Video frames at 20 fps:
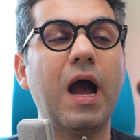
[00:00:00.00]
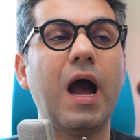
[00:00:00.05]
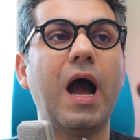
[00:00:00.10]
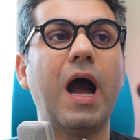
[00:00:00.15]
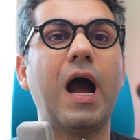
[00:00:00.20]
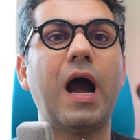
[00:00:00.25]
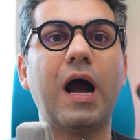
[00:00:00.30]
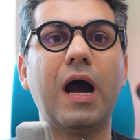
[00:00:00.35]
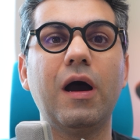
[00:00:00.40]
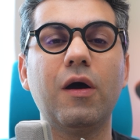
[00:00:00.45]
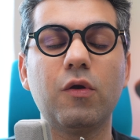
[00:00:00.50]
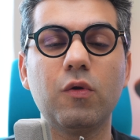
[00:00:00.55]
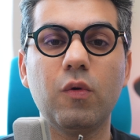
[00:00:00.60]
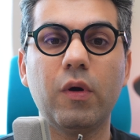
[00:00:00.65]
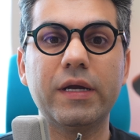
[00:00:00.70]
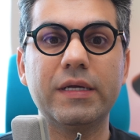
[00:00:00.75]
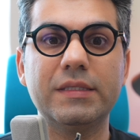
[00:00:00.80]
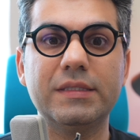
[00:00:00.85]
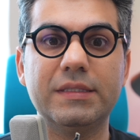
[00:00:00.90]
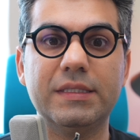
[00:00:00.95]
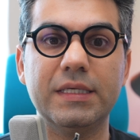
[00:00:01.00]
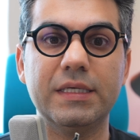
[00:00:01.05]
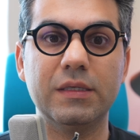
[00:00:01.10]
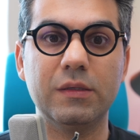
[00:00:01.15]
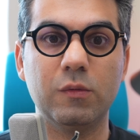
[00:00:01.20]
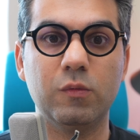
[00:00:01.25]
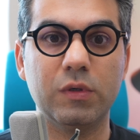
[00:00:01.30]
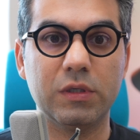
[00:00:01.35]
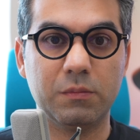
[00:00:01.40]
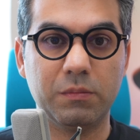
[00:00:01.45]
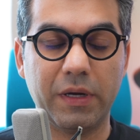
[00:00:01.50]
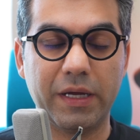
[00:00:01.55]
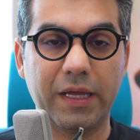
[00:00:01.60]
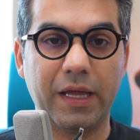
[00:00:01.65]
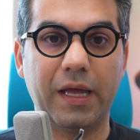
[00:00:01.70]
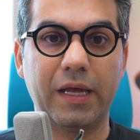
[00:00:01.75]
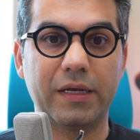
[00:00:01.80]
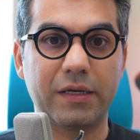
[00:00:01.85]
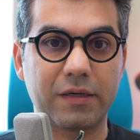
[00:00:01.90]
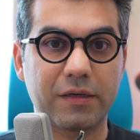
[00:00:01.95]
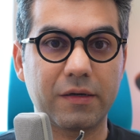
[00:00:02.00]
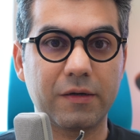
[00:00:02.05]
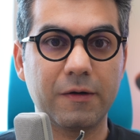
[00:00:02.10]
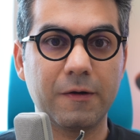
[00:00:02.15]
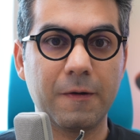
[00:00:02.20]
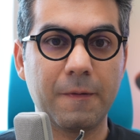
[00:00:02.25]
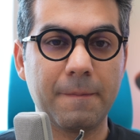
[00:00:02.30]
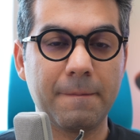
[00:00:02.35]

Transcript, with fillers: how do I deal with my anger?